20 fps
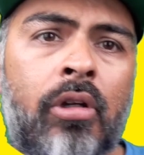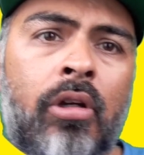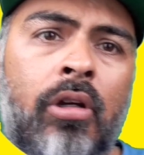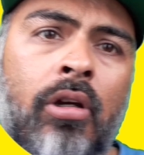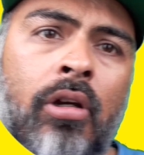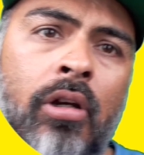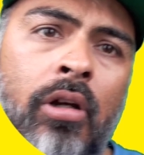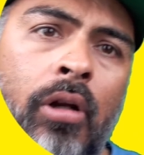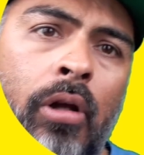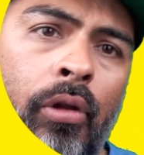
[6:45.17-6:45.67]

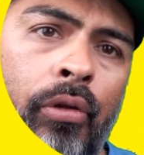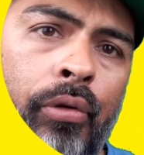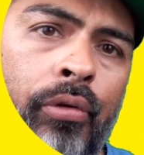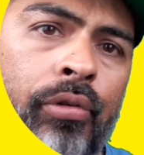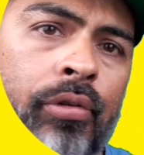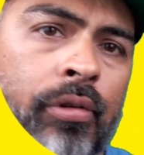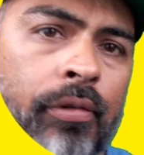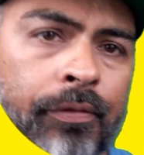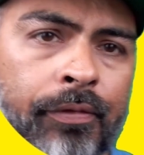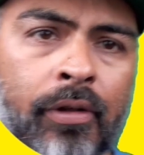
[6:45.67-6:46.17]
all
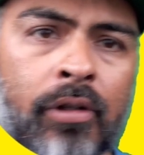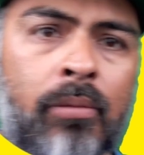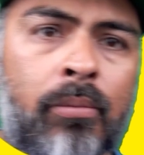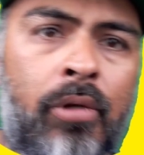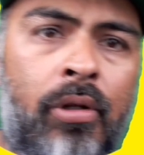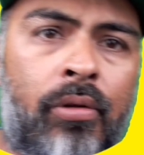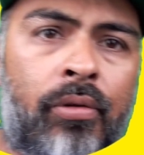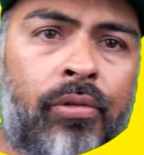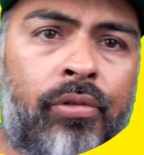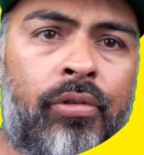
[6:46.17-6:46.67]
those
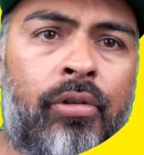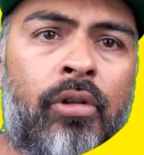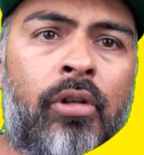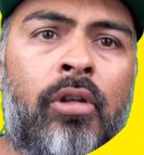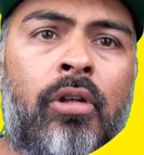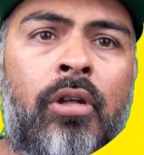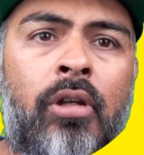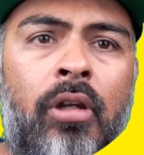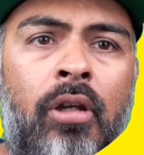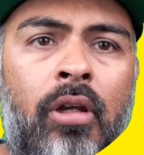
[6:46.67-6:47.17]
fundamentals,
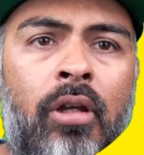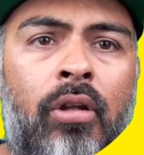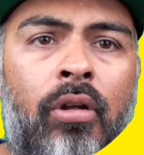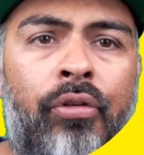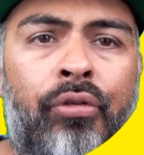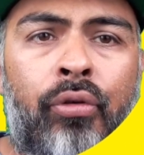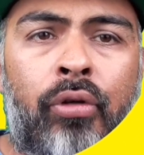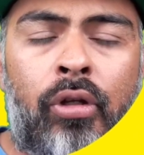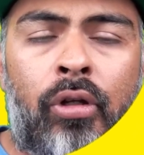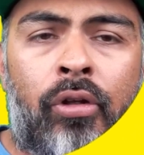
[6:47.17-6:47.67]
and
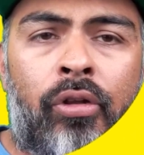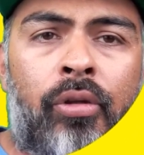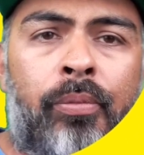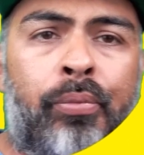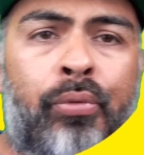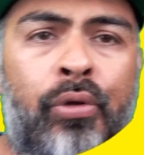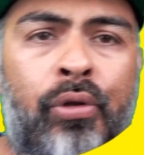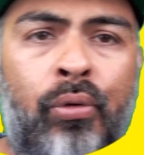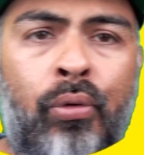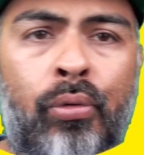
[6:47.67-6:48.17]
also get on the
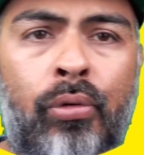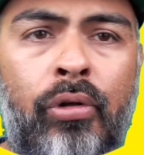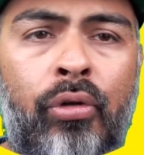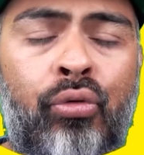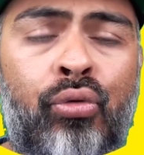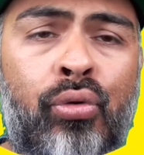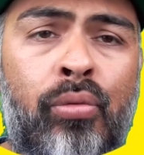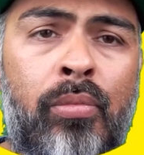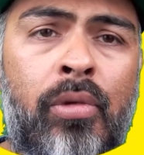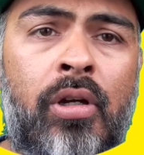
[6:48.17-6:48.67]
pre-order list
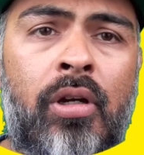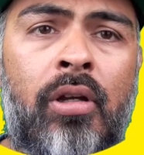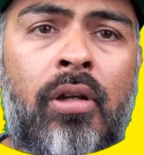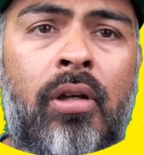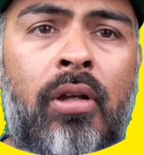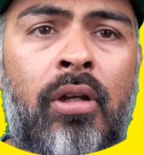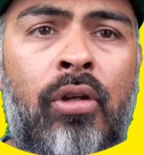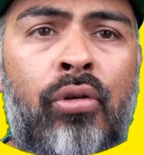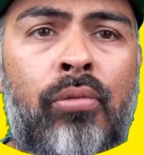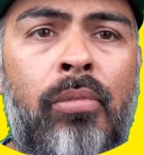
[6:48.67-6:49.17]
for my
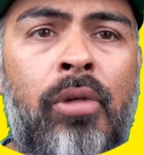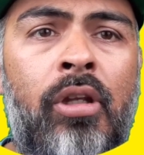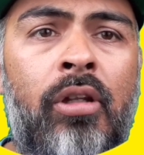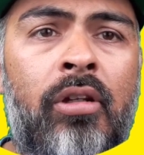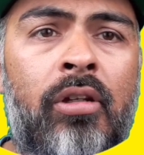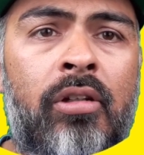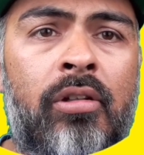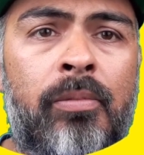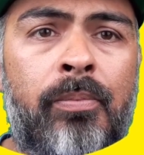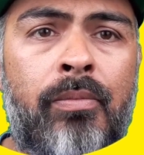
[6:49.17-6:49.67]

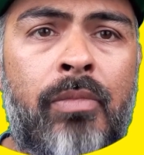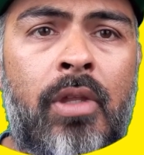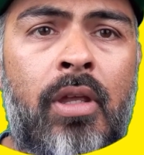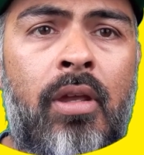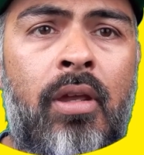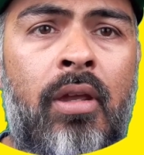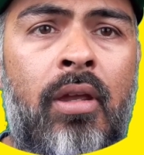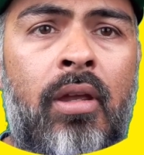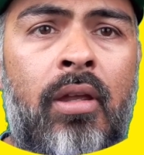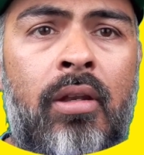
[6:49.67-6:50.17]
intermediate
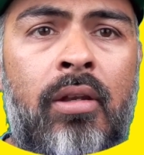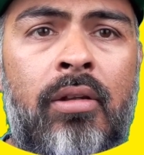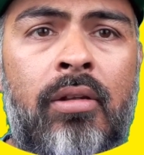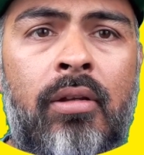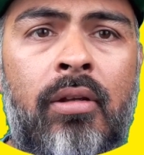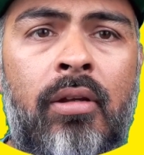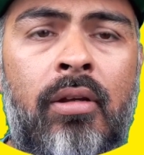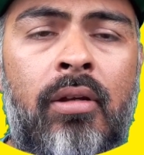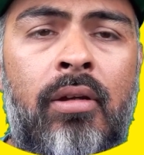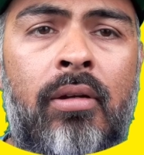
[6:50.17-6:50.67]
and
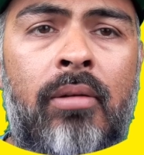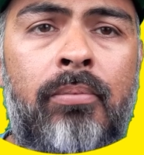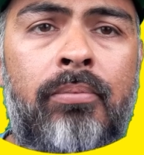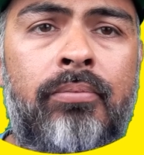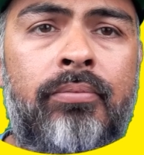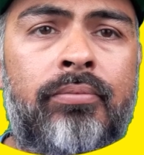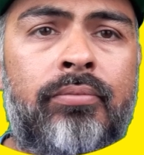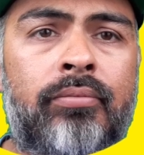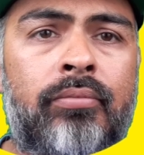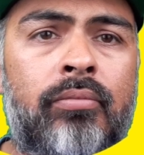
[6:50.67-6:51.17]

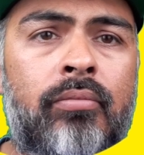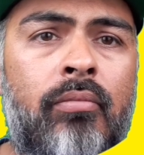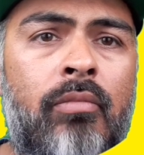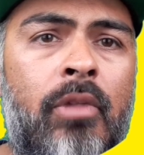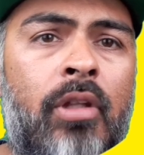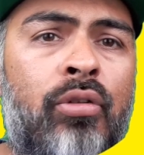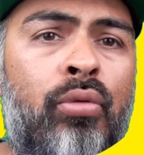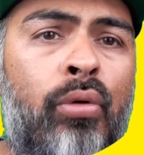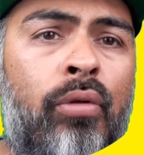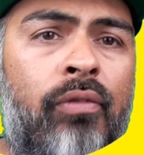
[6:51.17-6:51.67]

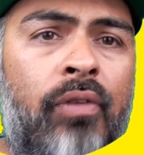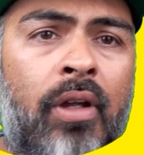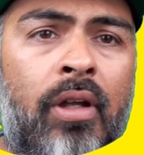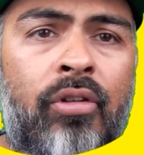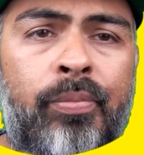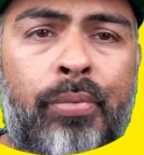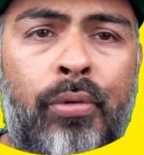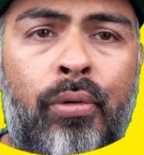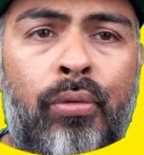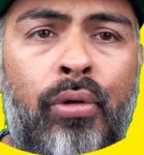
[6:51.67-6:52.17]
to
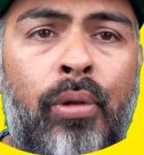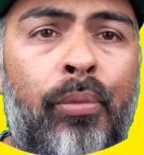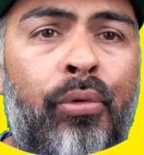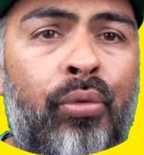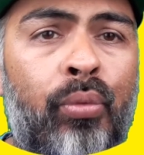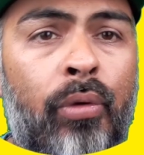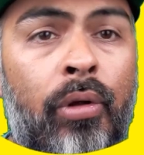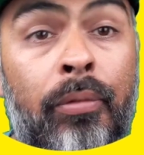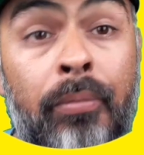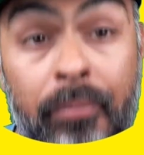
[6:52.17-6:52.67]
advanced program
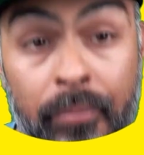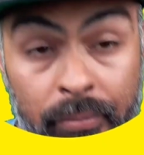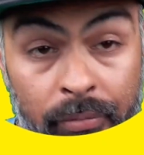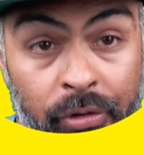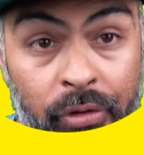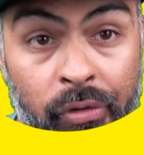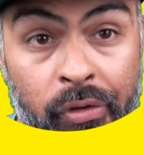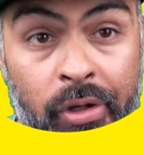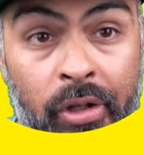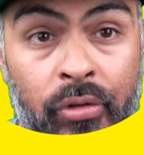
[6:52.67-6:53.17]
as well. See
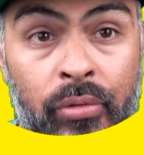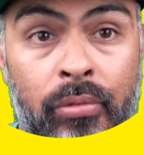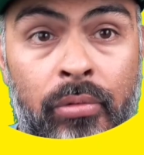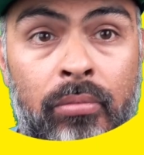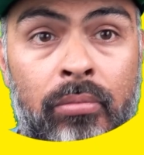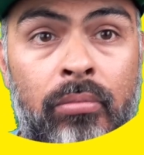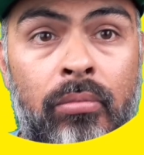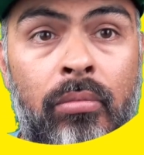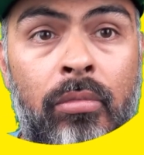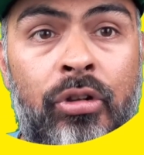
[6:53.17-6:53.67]
you in the next one.
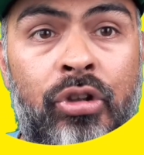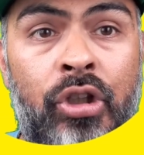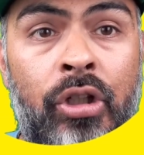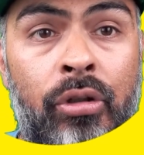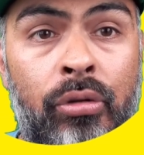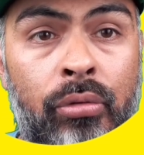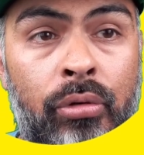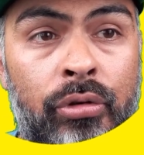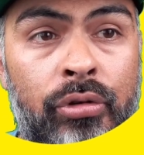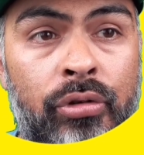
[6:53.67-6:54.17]
Gene
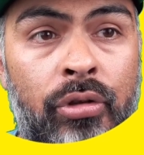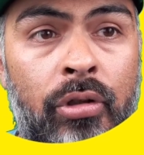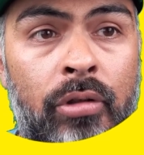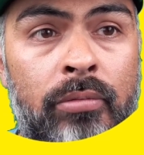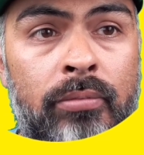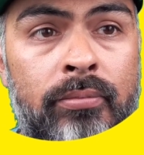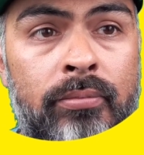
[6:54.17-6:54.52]
and Grow Strong.